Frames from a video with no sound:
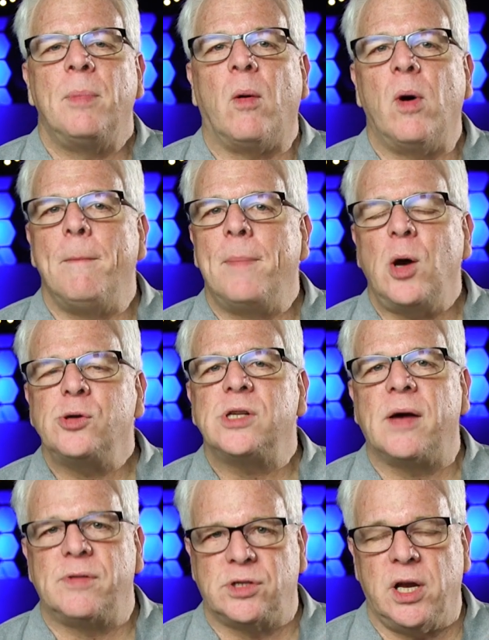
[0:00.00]
But what
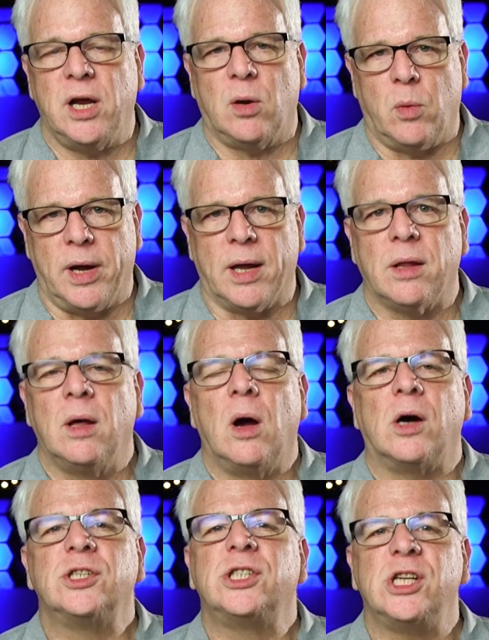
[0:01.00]
most of us deal with
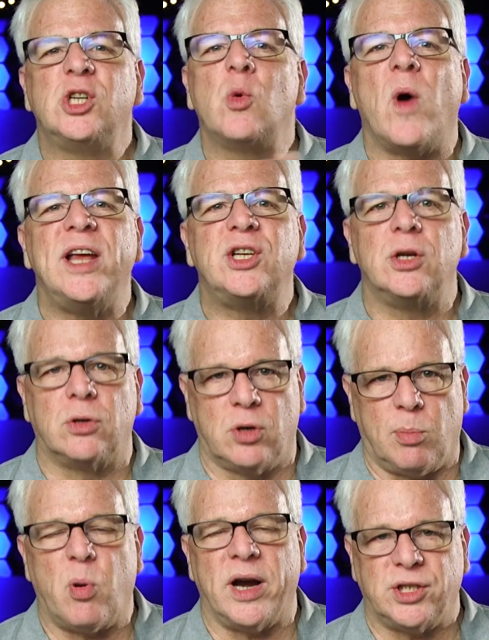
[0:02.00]
are situational
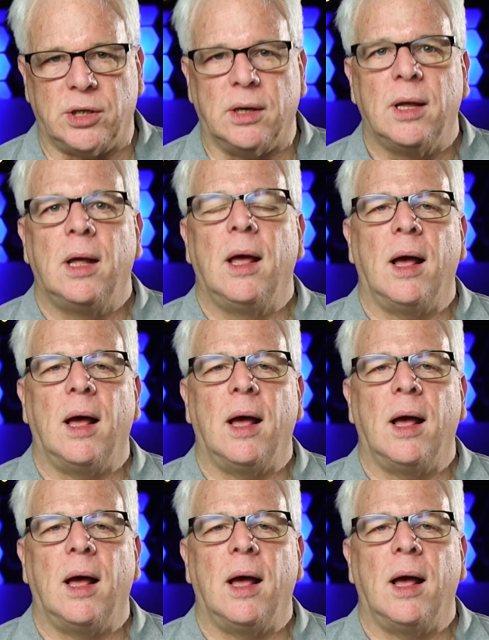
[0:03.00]
depression.